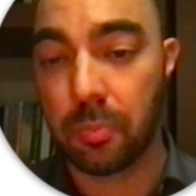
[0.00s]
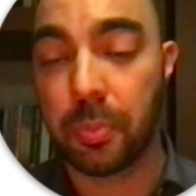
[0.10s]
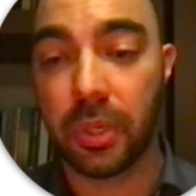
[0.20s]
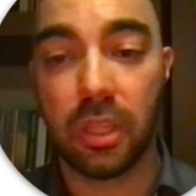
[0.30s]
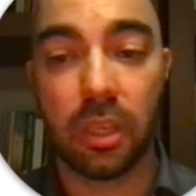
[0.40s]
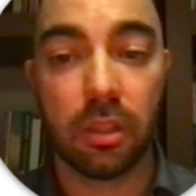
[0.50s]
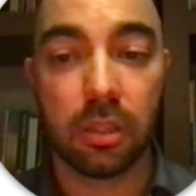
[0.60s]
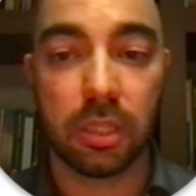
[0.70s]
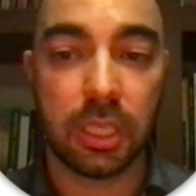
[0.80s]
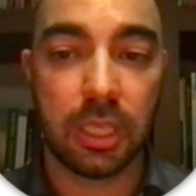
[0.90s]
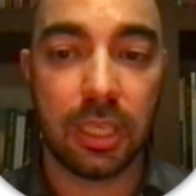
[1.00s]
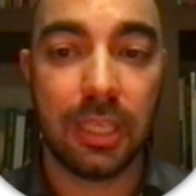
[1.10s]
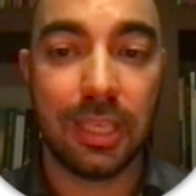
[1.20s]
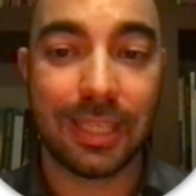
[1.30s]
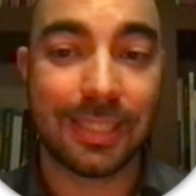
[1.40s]
particularly
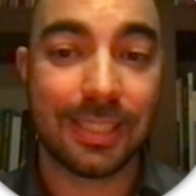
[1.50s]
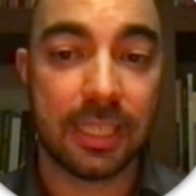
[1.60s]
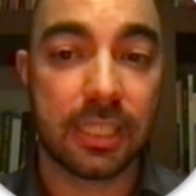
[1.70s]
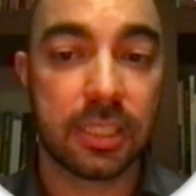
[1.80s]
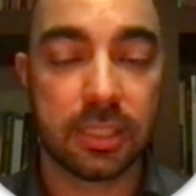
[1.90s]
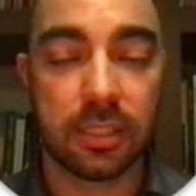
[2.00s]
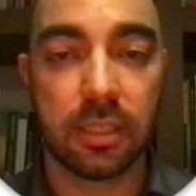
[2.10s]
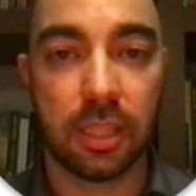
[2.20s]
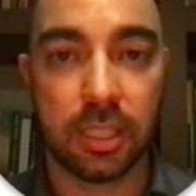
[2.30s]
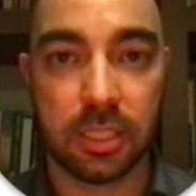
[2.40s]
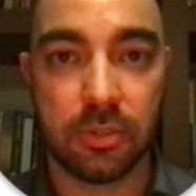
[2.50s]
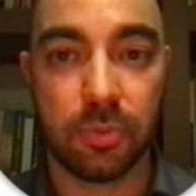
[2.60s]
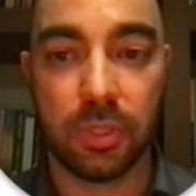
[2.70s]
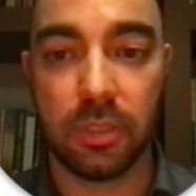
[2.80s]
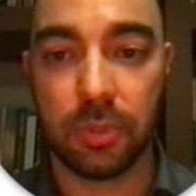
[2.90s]
ES6. This is
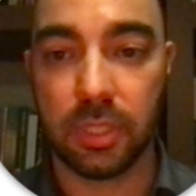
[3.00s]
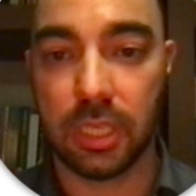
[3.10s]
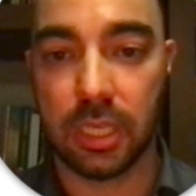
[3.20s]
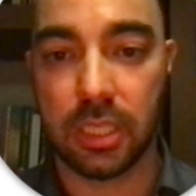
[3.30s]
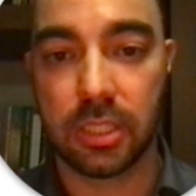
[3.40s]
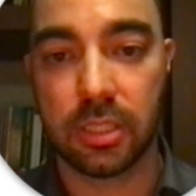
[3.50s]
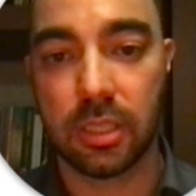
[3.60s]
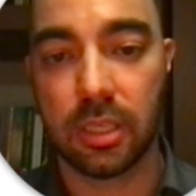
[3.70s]
really nice.